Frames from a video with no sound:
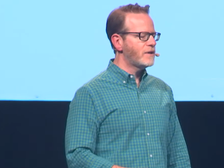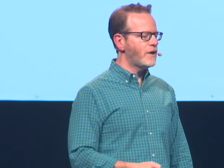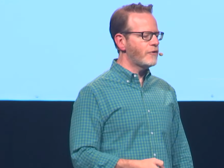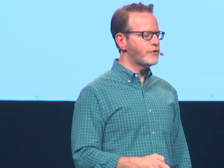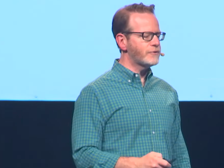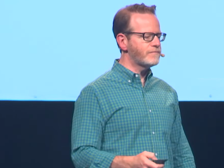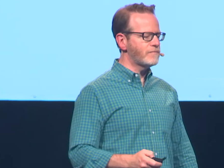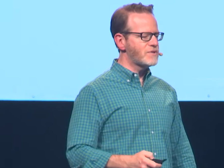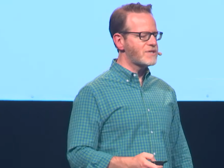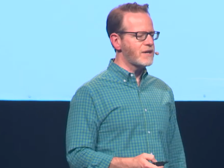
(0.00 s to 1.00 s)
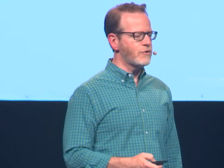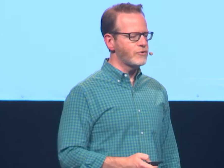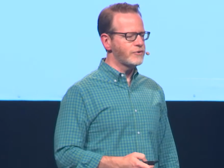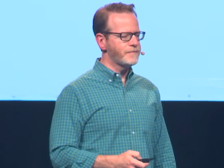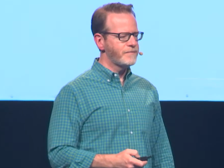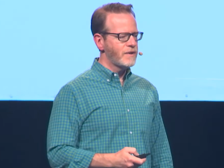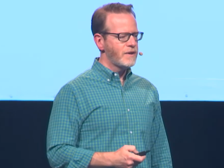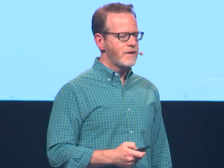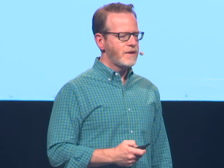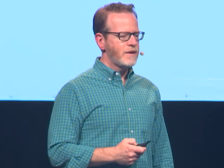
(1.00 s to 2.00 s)
other stakeholder.
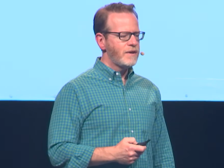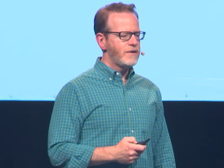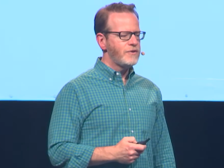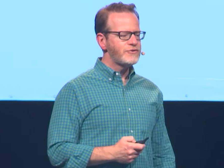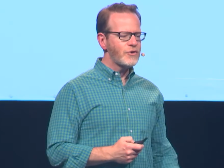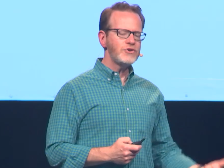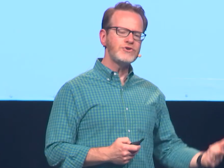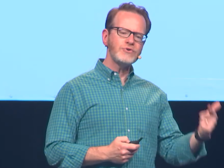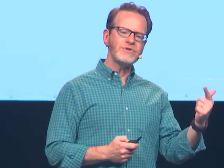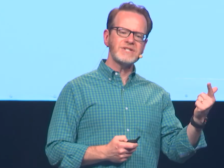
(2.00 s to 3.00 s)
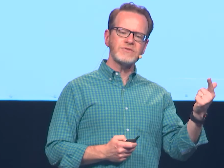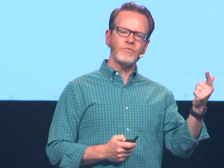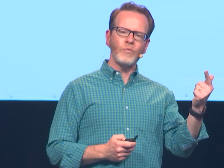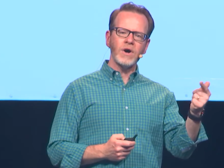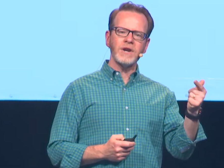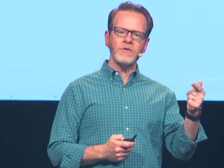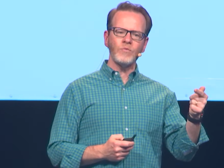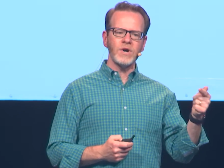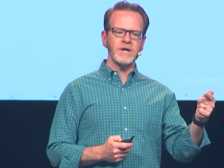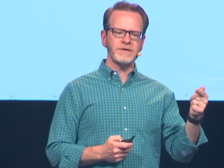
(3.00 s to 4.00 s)
So you do this
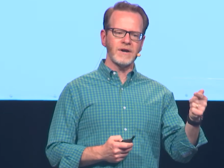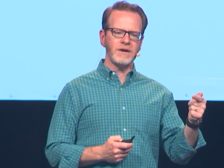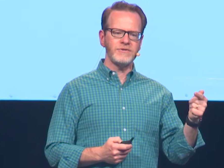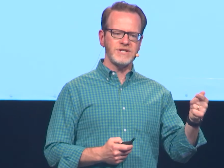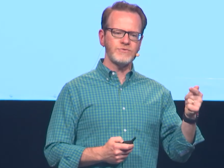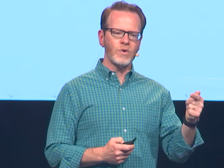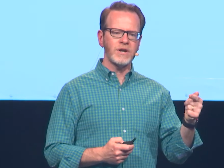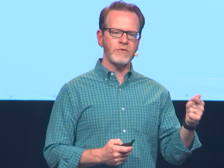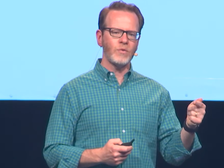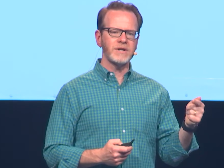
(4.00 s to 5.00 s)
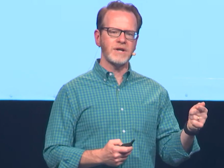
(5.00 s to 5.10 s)
these one-on-one